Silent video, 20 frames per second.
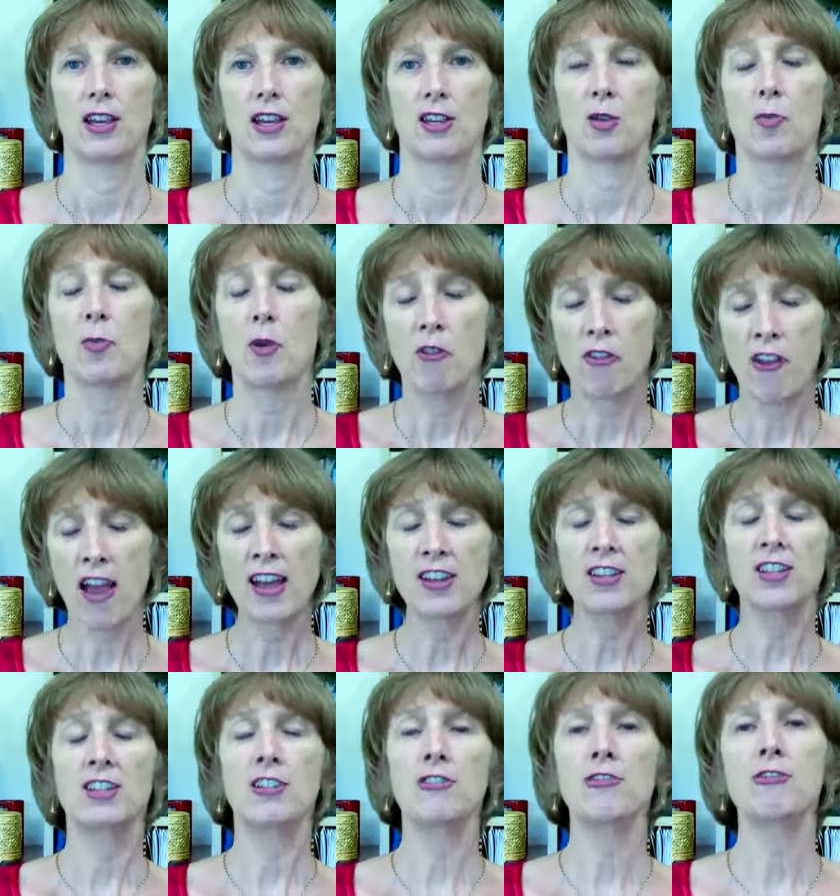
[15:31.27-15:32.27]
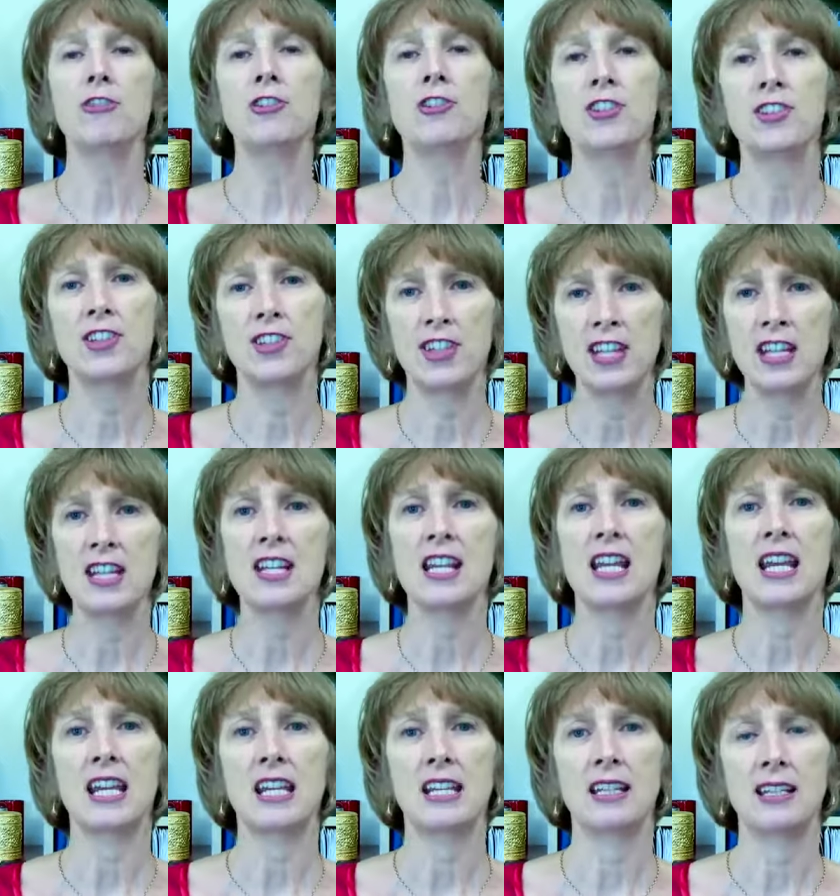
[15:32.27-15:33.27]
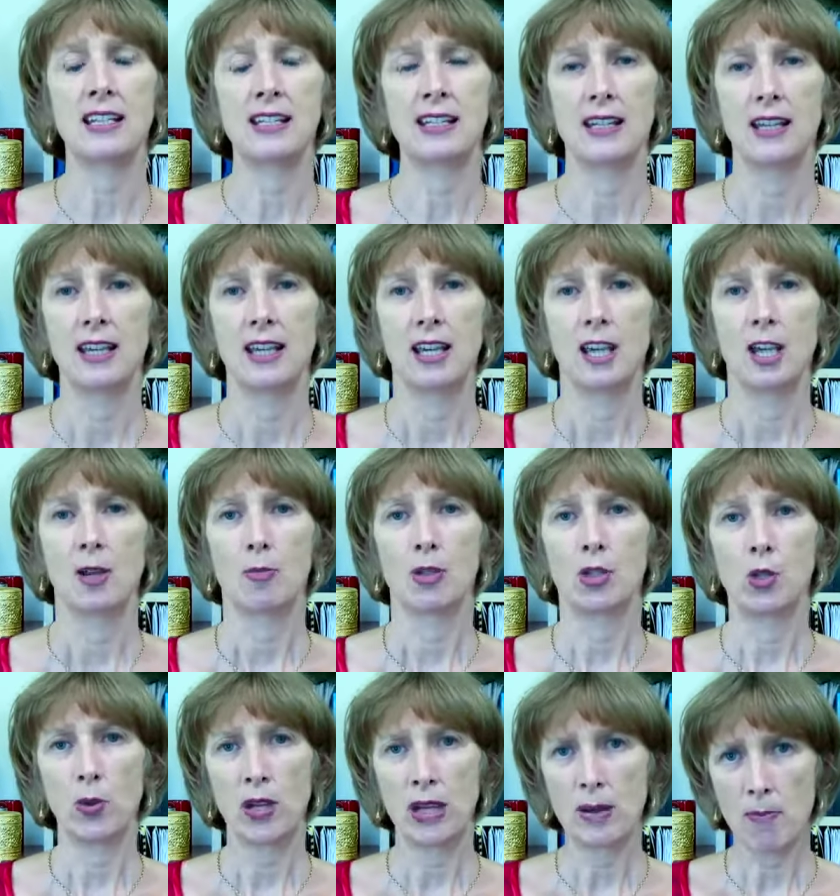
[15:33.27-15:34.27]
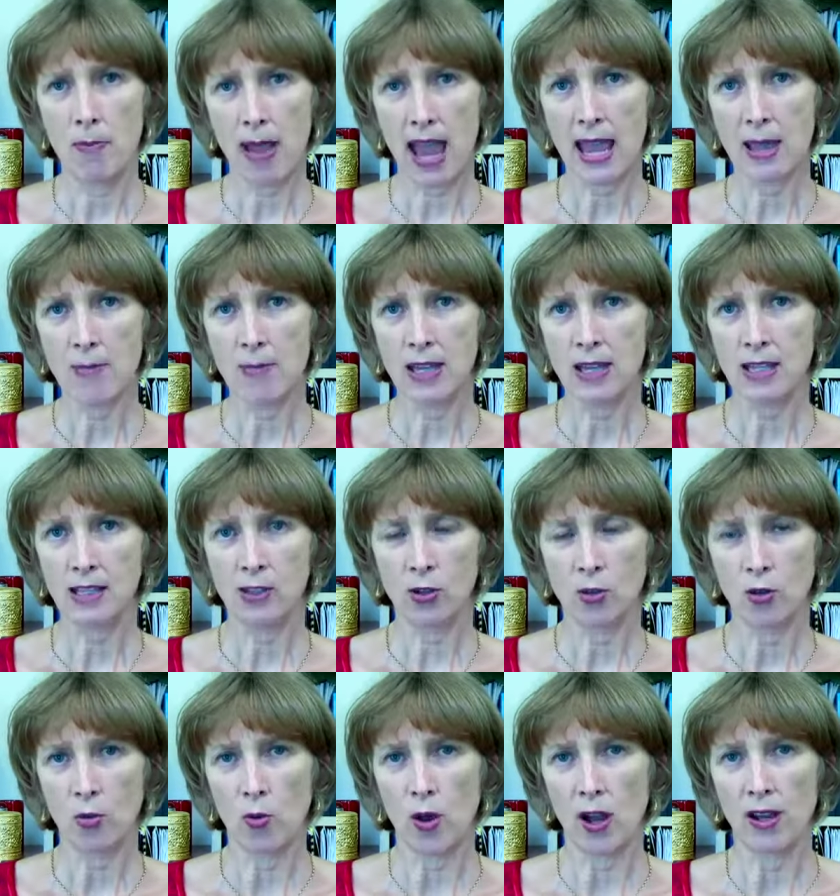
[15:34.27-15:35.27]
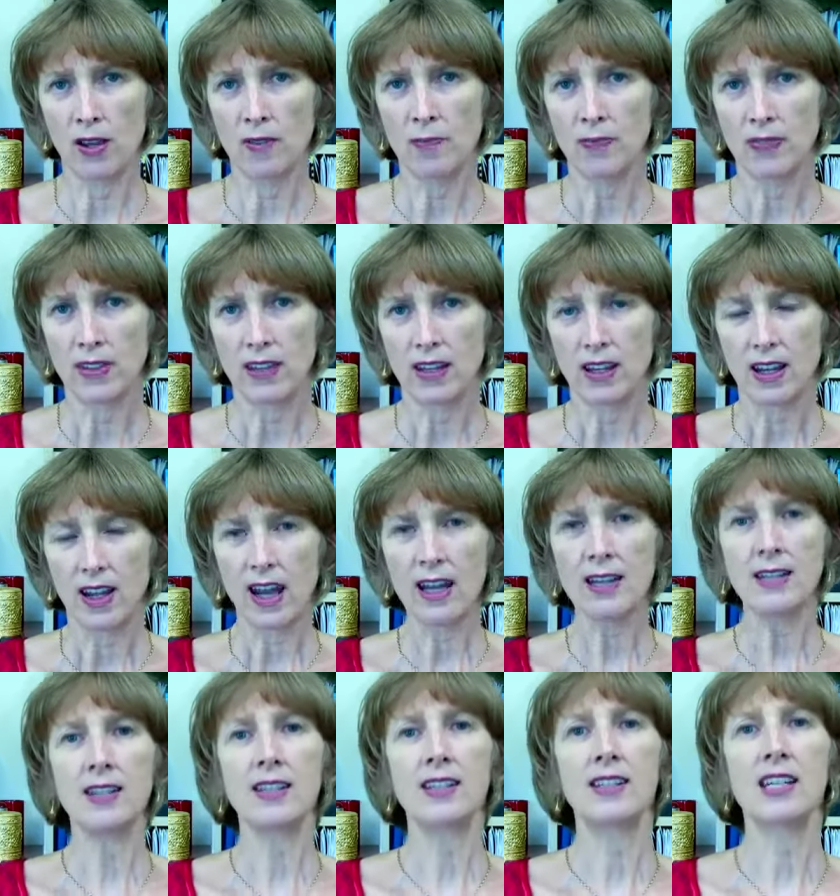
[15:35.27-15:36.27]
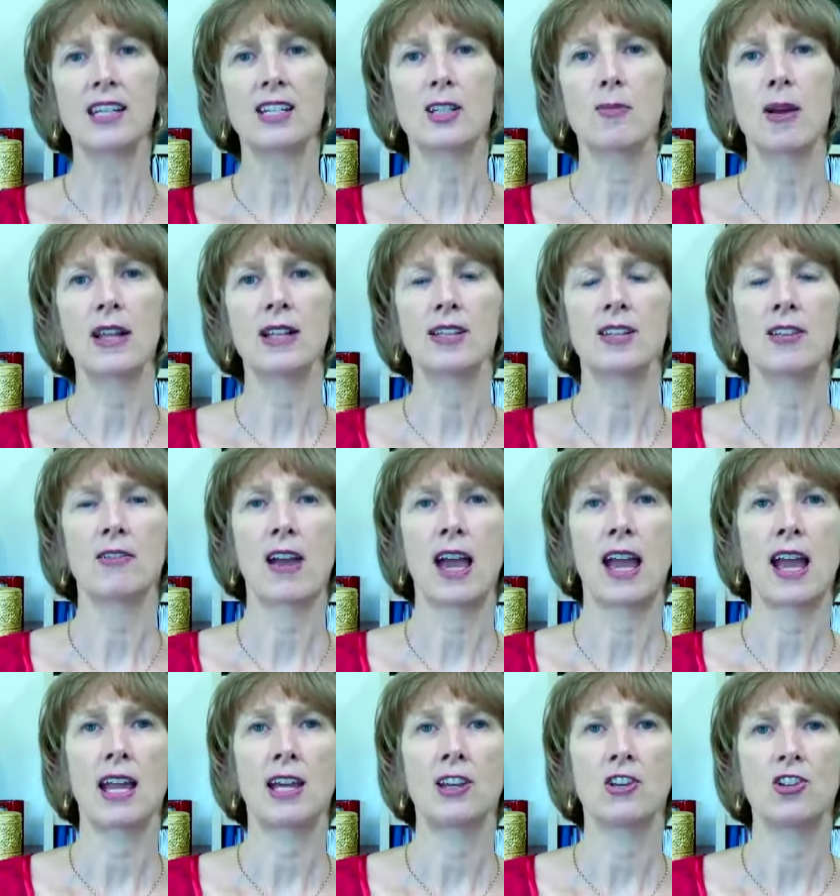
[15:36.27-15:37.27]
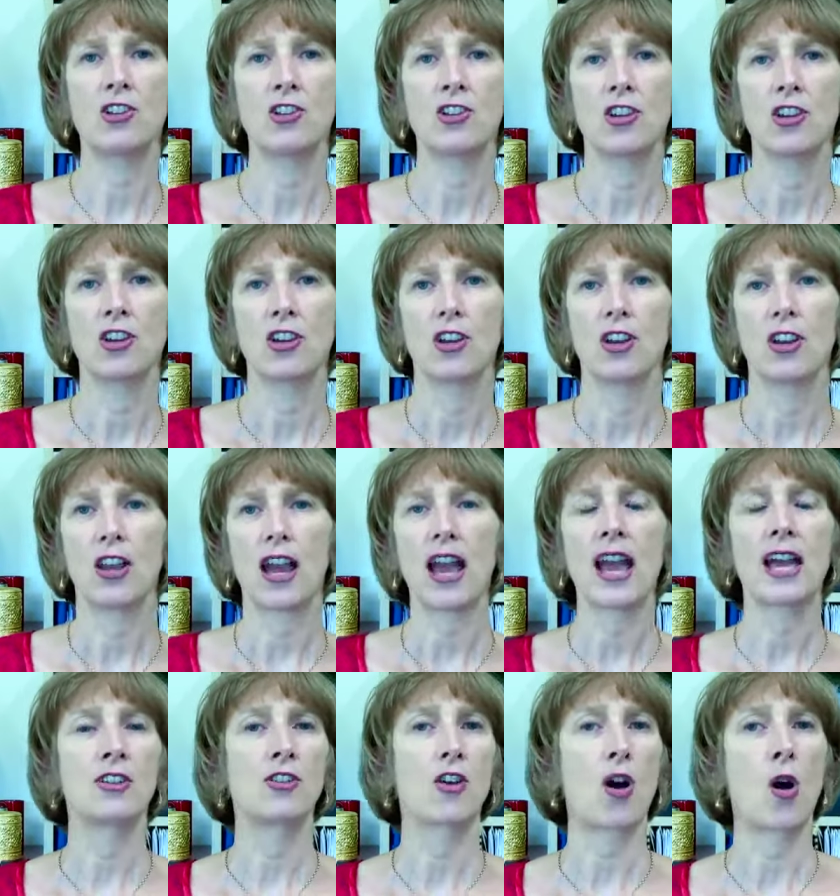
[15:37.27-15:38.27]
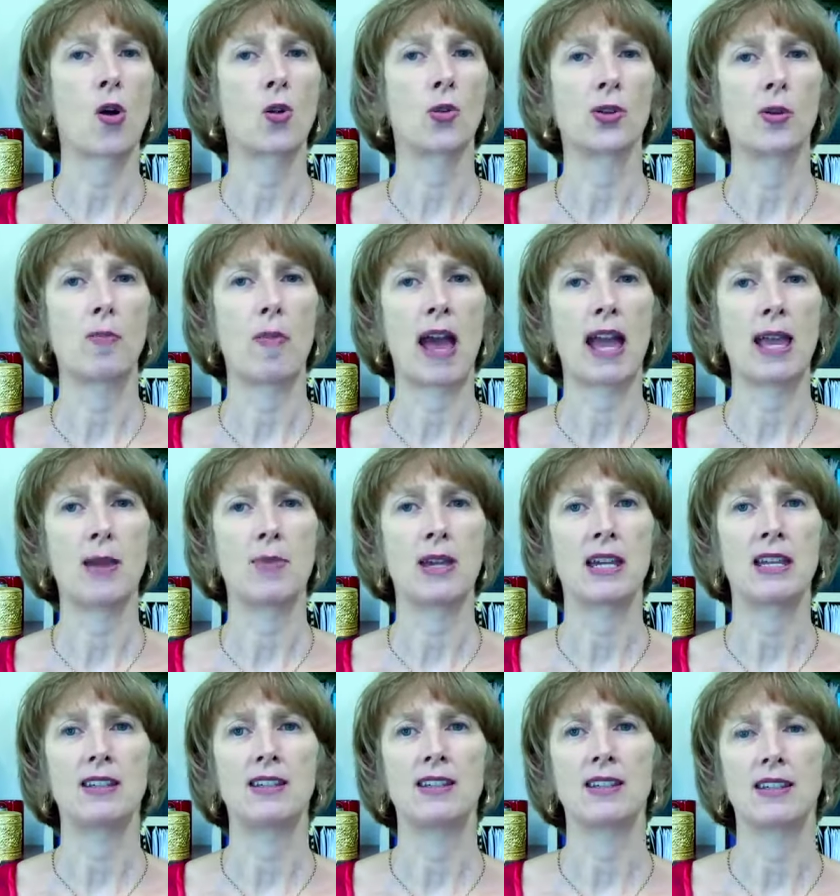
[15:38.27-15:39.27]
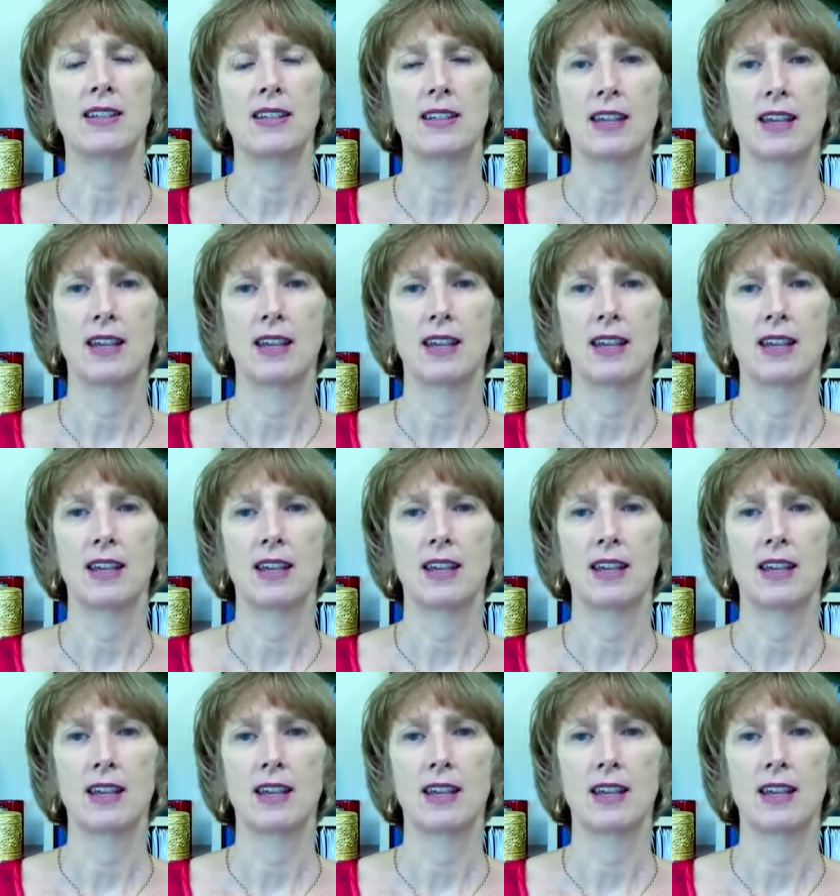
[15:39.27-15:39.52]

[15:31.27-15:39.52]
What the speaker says: the profound differences in needs between babies who are under 6 months of age and older babies.